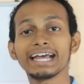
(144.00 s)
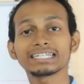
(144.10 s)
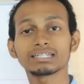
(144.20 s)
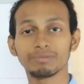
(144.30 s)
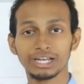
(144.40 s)

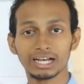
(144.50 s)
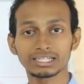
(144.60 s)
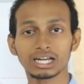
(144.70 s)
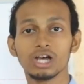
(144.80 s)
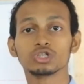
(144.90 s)
dash B
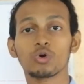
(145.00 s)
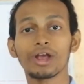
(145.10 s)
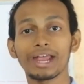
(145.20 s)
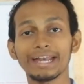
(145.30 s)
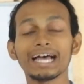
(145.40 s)
dash.
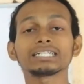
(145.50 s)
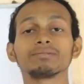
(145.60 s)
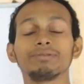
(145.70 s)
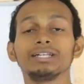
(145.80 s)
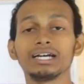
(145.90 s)
So A dash
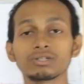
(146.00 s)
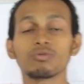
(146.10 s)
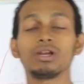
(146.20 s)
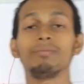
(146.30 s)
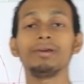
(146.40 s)
B dash
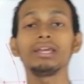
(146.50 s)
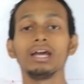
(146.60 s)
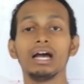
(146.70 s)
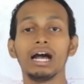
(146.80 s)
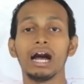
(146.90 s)
will be
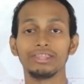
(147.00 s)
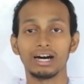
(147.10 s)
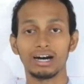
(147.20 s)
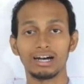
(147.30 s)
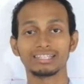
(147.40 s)

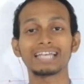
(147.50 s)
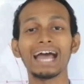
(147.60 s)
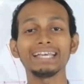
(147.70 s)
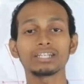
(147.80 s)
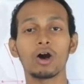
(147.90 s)
the
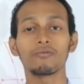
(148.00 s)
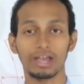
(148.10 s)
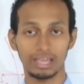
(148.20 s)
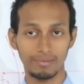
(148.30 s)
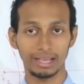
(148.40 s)
size of the
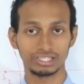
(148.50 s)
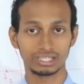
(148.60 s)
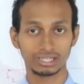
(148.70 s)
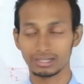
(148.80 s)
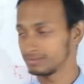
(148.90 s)

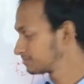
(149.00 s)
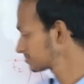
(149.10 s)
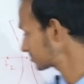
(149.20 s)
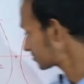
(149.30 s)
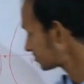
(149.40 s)
image.
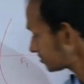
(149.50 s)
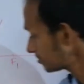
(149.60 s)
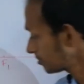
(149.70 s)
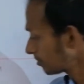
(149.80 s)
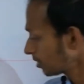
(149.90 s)

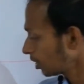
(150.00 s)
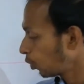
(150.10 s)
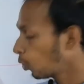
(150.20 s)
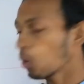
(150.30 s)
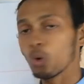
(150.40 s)

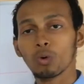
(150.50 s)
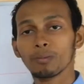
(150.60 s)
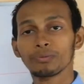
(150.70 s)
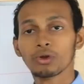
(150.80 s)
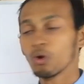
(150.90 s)

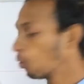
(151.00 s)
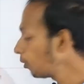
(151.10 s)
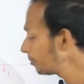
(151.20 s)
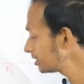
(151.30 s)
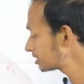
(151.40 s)
O
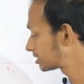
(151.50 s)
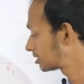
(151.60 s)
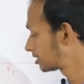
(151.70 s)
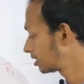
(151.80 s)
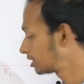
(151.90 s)

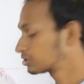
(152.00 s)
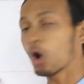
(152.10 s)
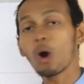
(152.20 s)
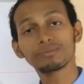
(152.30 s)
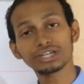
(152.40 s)
means the
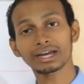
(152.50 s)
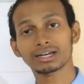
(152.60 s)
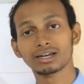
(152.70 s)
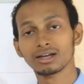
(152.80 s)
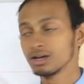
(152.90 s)

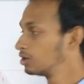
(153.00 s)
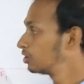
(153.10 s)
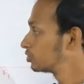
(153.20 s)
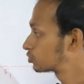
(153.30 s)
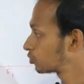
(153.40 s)
object.
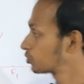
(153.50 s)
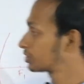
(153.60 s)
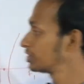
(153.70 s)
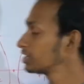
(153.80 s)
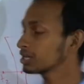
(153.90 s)
So
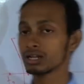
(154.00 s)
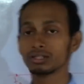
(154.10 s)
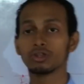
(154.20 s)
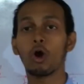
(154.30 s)
here the